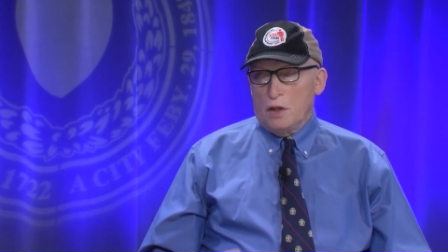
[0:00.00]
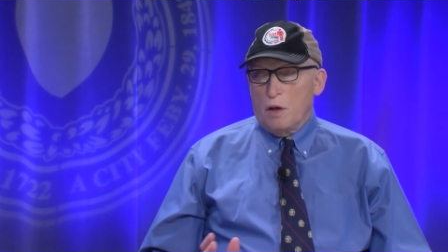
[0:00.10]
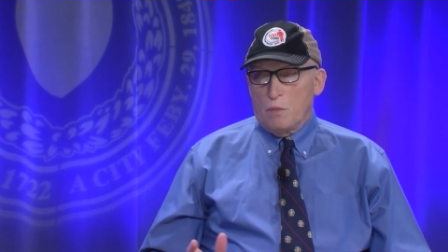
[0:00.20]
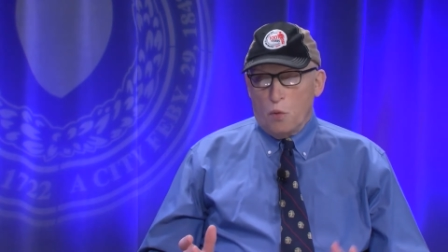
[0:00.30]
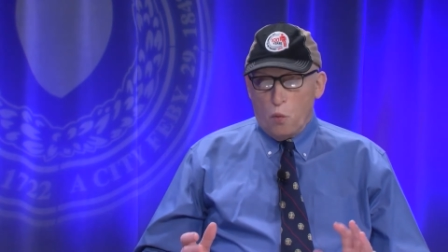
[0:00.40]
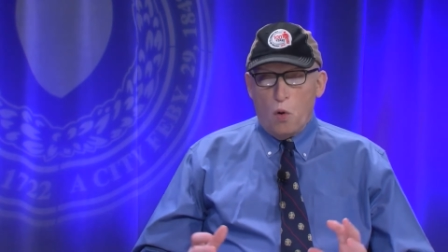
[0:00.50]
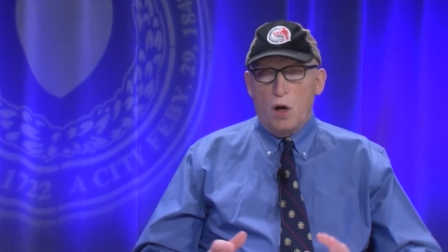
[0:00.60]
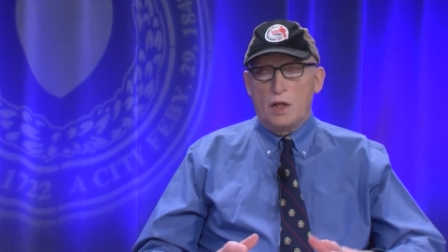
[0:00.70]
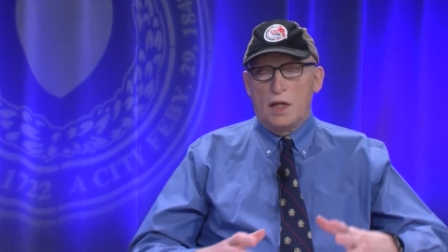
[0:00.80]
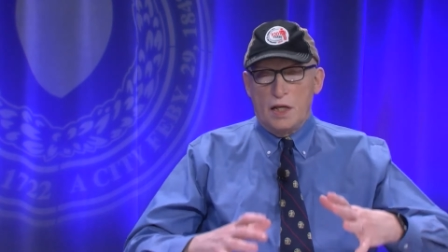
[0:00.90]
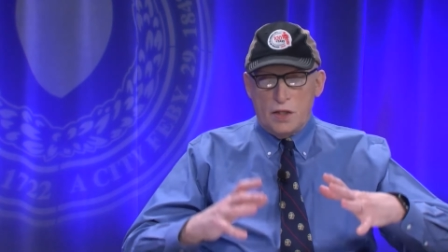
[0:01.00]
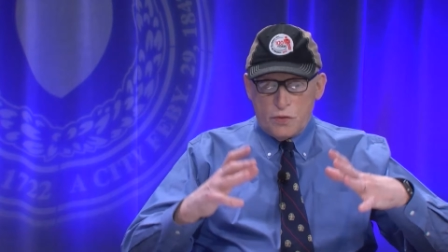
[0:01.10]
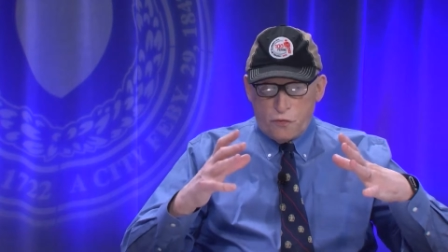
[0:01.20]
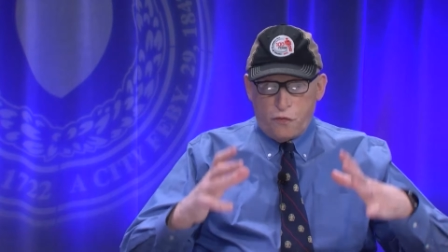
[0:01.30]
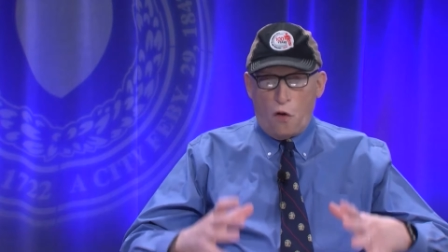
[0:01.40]
number one is
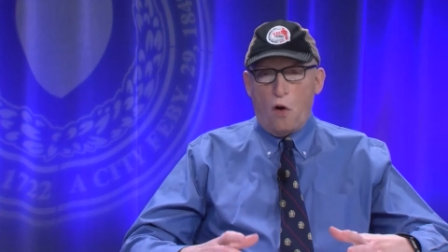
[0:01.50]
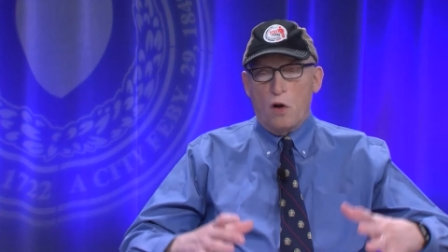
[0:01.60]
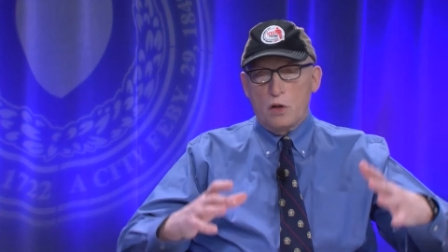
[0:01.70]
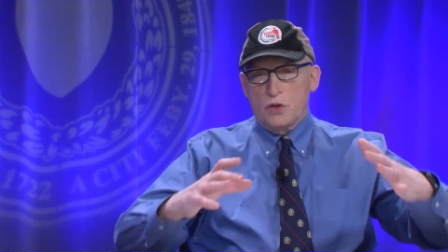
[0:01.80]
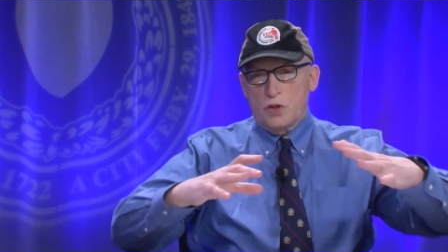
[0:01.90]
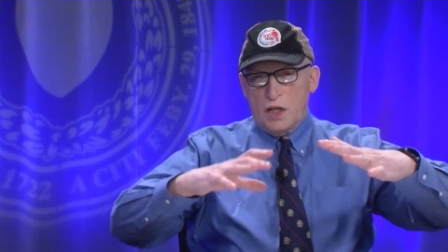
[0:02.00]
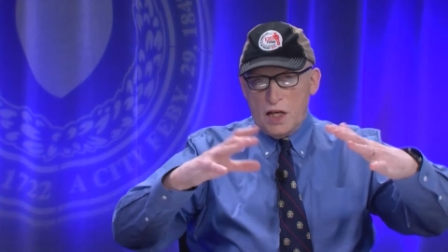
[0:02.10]
falls